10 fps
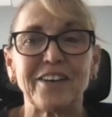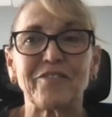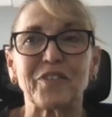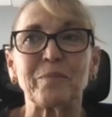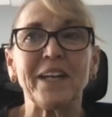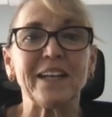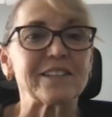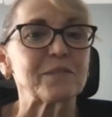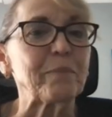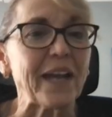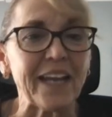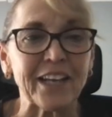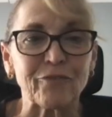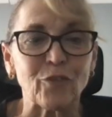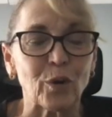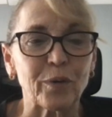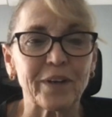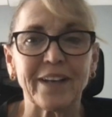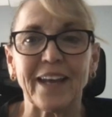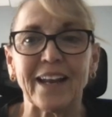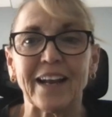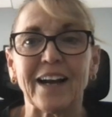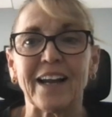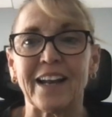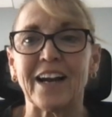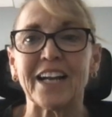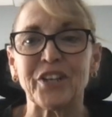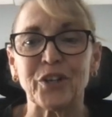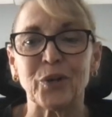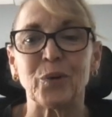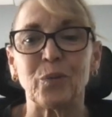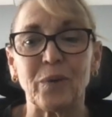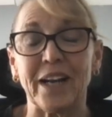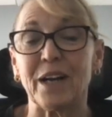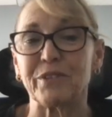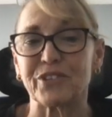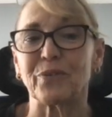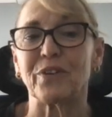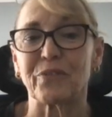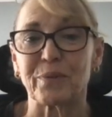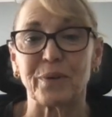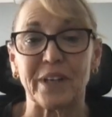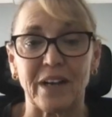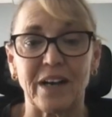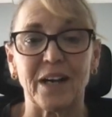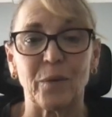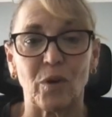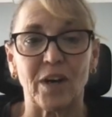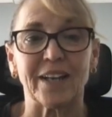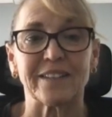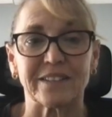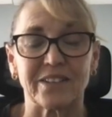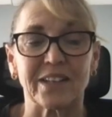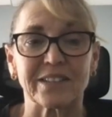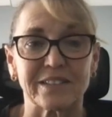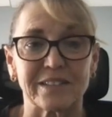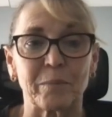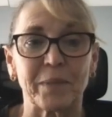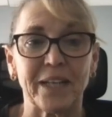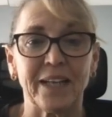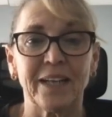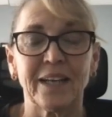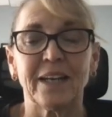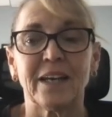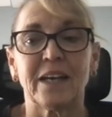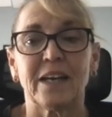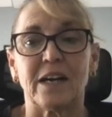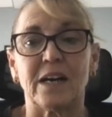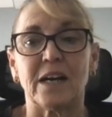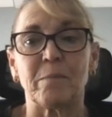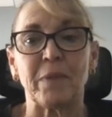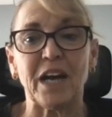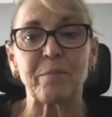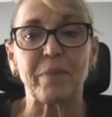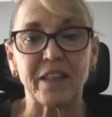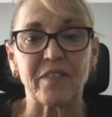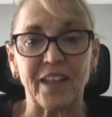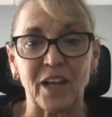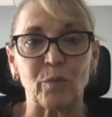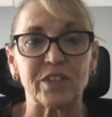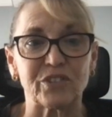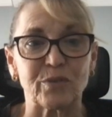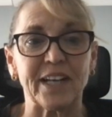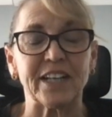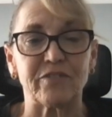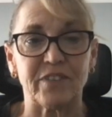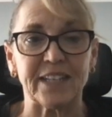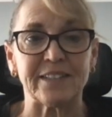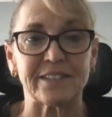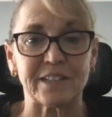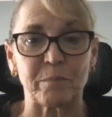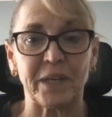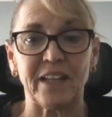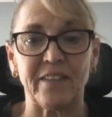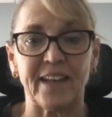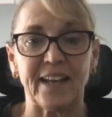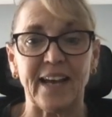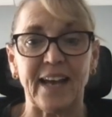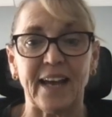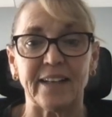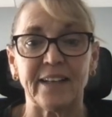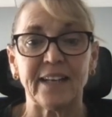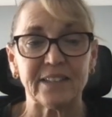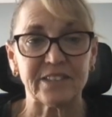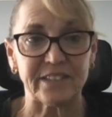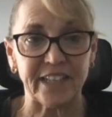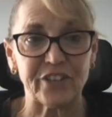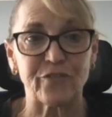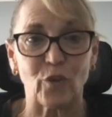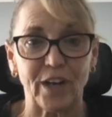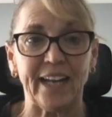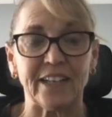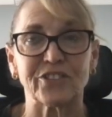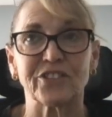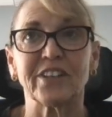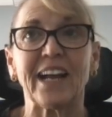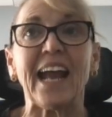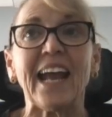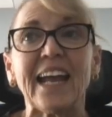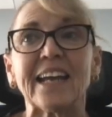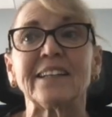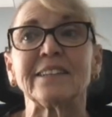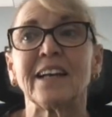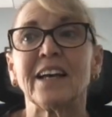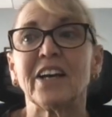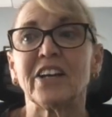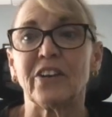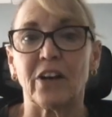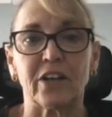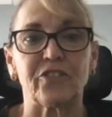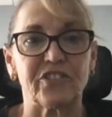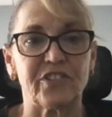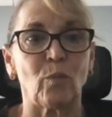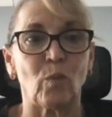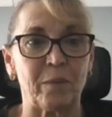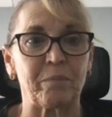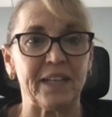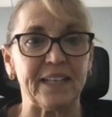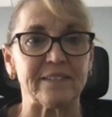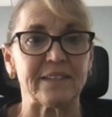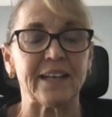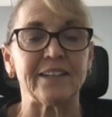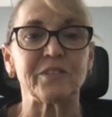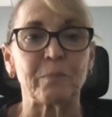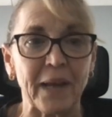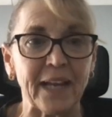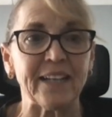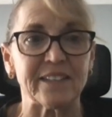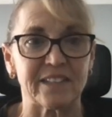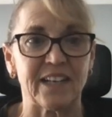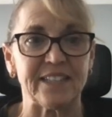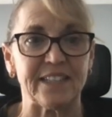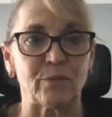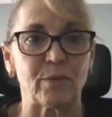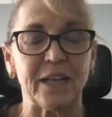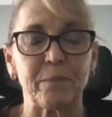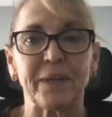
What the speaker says: For me, it's paying it forward, and I know when I was going through it, I wanted to talk to somebody. My big thing was trying to find somebody that had stage 4 cancer, and not just in one place, and as many as I did, right?